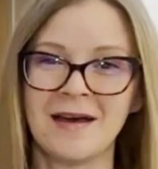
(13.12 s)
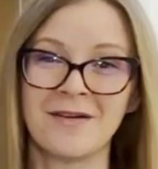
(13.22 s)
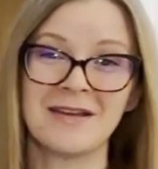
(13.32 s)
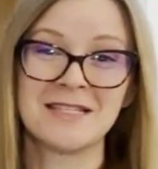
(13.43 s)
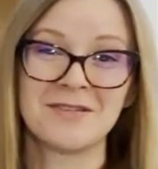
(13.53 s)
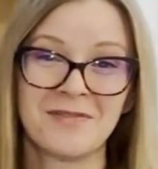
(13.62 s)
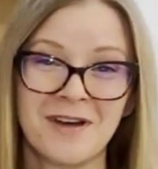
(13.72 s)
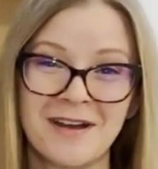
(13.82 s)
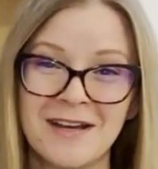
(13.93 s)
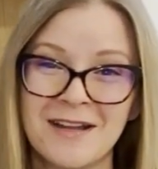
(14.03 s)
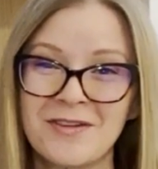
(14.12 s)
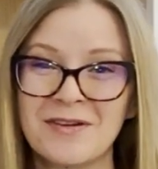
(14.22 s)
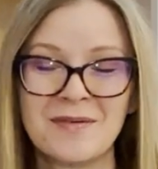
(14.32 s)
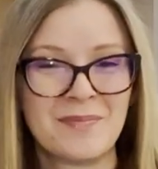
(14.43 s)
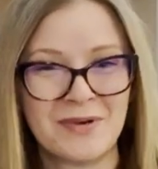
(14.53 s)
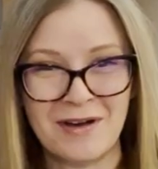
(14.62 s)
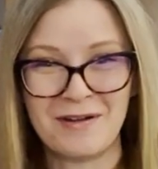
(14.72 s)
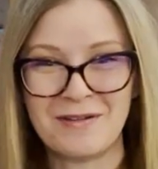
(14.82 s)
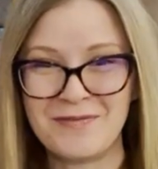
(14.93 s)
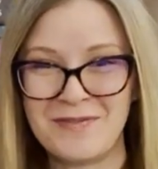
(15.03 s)
All right, so I've got another book
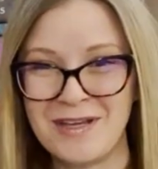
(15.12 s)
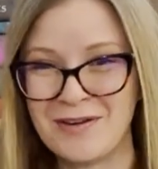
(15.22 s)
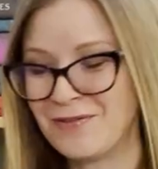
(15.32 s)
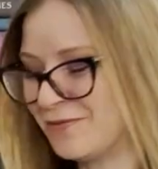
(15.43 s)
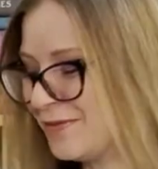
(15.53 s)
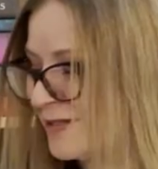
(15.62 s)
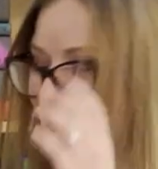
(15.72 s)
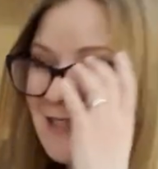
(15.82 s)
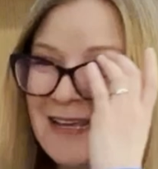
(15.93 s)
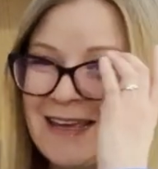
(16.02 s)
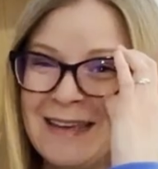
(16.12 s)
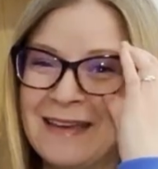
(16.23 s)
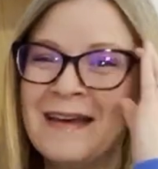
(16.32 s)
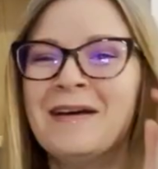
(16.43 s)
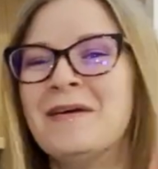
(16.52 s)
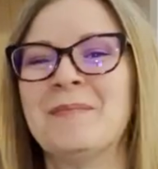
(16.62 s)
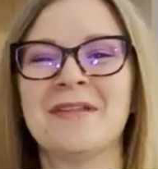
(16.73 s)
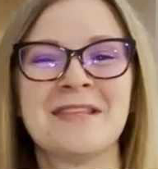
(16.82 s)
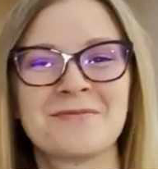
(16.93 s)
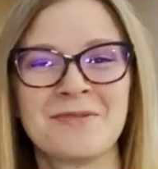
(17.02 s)
haul video today, but
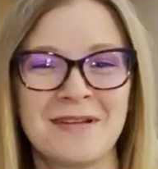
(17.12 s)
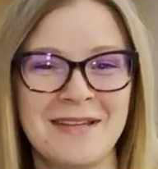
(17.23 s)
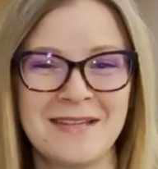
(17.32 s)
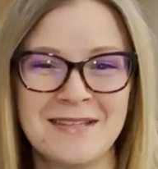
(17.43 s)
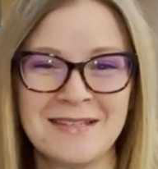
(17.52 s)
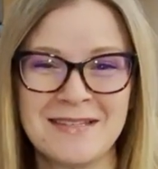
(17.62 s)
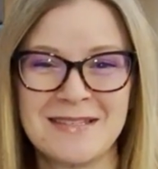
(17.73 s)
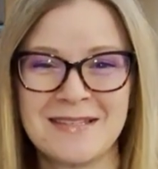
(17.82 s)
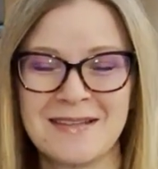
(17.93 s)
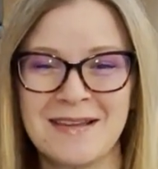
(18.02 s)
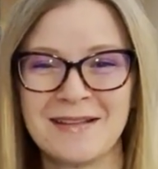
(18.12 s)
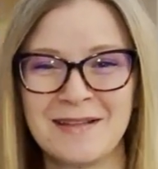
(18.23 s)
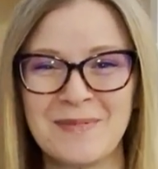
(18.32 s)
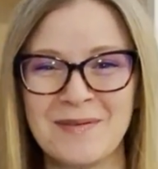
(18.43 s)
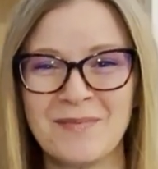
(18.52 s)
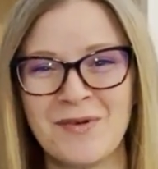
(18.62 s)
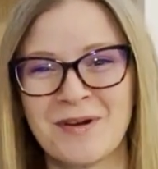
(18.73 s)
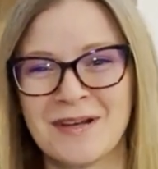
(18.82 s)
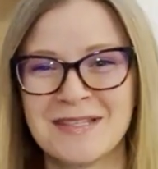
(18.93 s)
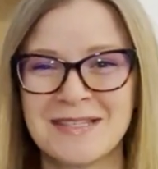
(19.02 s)
this one is a little bit more
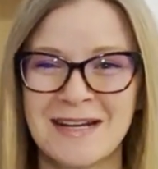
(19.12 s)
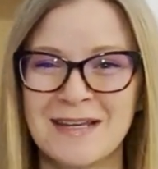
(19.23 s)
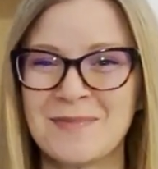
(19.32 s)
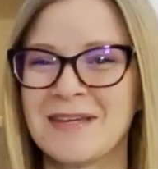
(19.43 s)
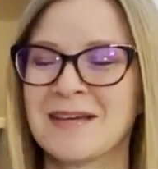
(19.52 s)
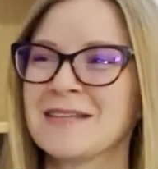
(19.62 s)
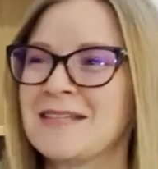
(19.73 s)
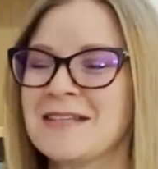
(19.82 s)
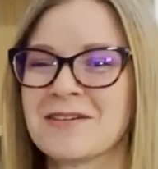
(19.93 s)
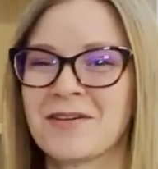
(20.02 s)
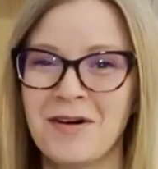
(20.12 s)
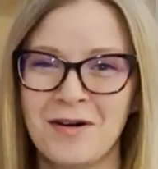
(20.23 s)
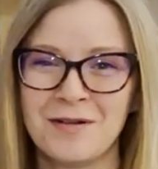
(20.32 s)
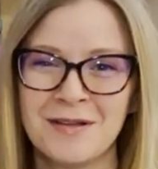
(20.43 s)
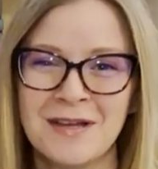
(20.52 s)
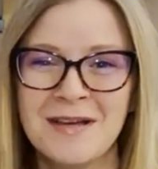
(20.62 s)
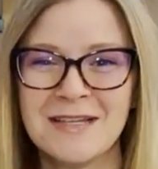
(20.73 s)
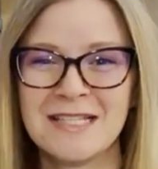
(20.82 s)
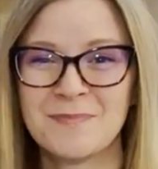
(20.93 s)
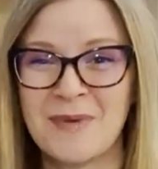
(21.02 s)
exciting because these are all
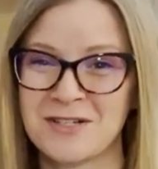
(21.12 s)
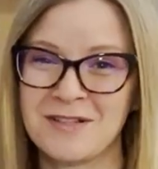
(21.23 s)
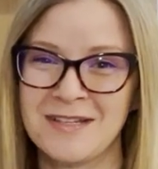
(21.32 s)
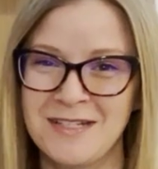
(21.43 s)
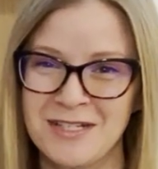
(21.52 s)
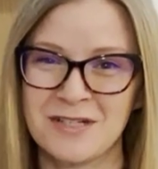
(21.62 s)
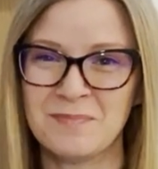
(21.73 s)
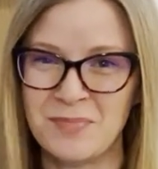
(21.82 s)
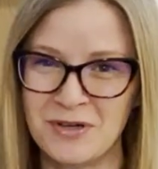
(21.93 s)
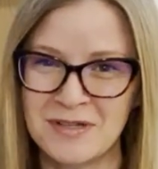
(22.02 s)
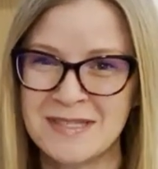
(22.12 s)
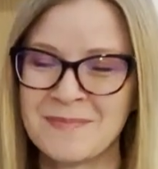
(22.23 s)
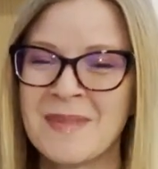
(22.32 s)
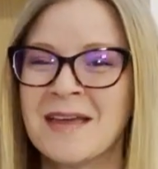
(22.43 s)
special edition books.